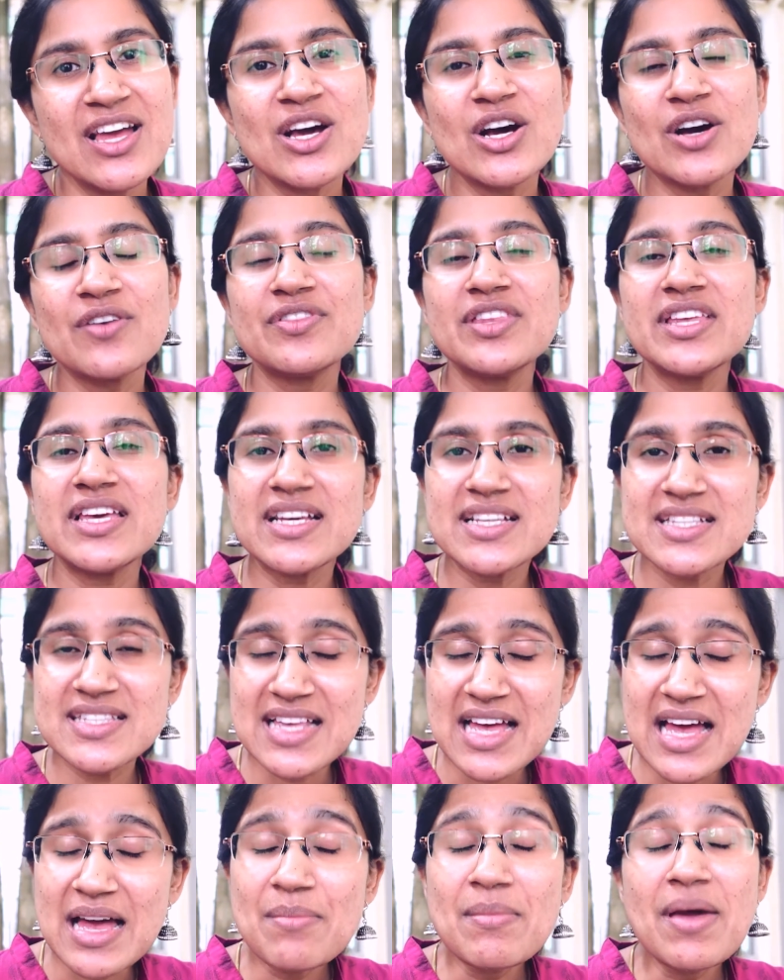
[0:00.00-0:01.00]
of the
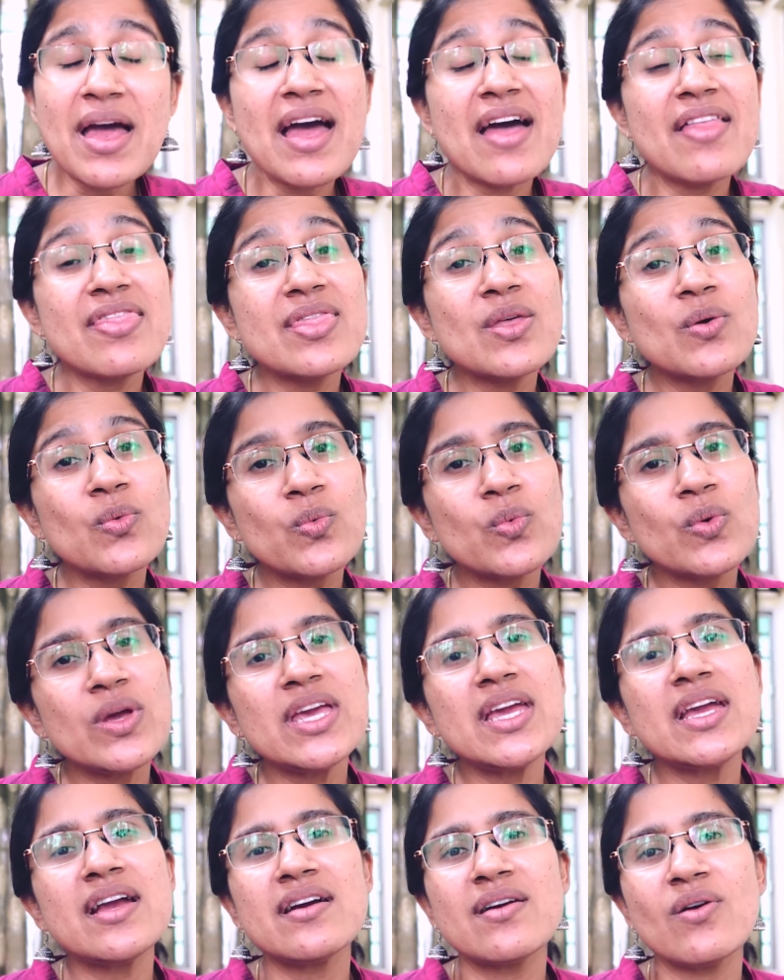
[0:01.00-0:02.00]
exam and the
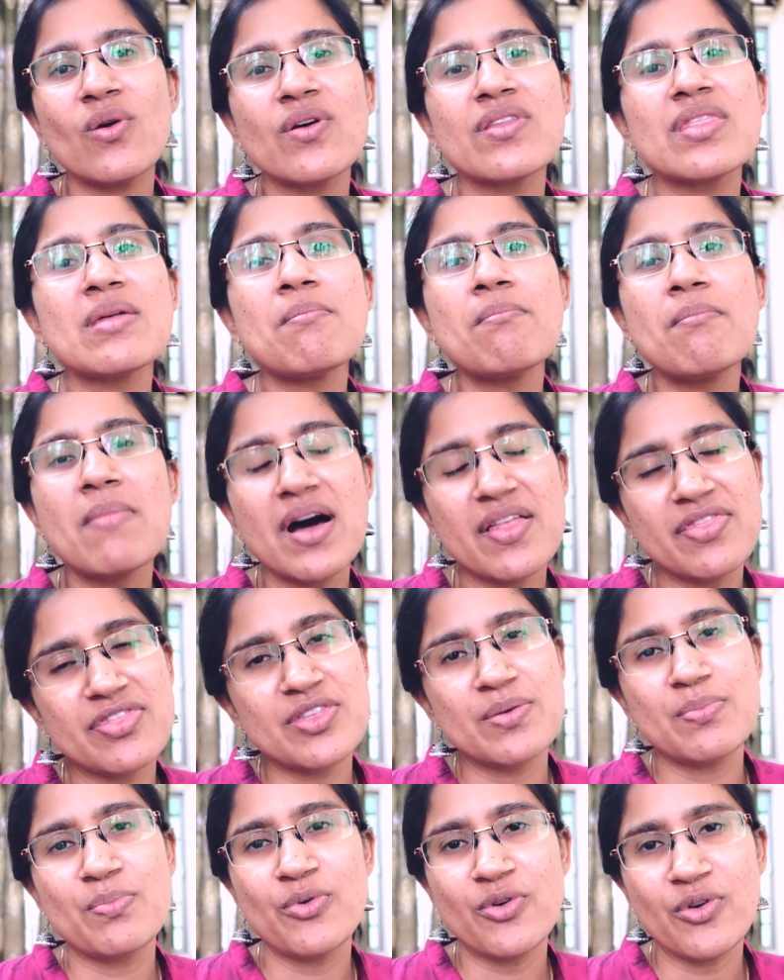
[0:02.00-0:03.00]
week or the
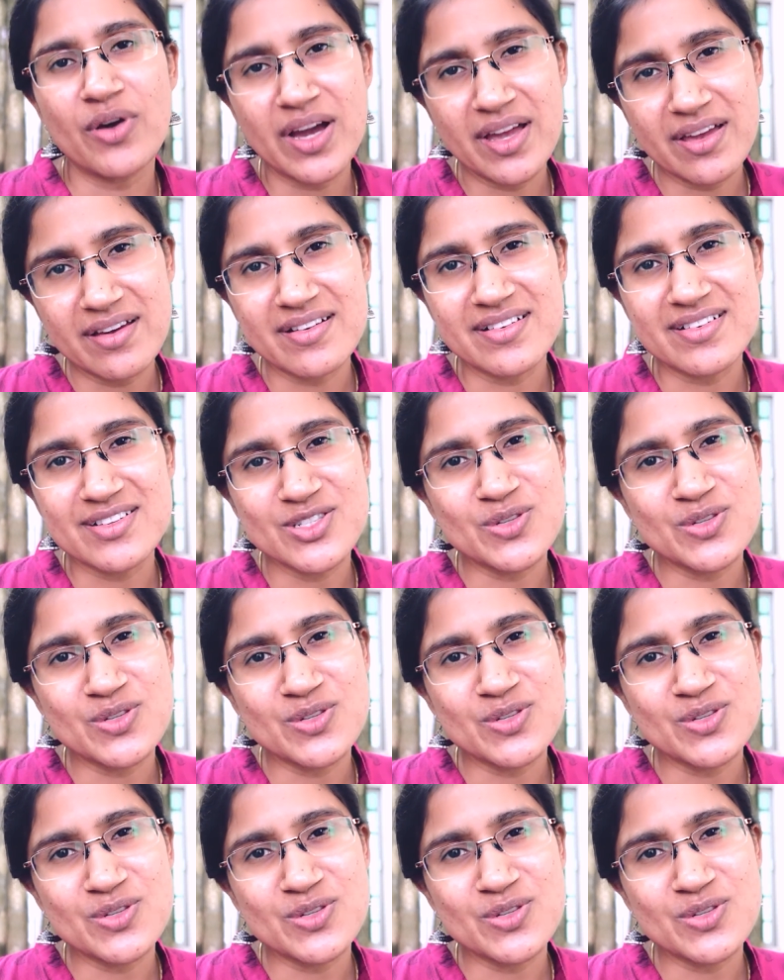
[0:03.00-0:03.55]
month prior.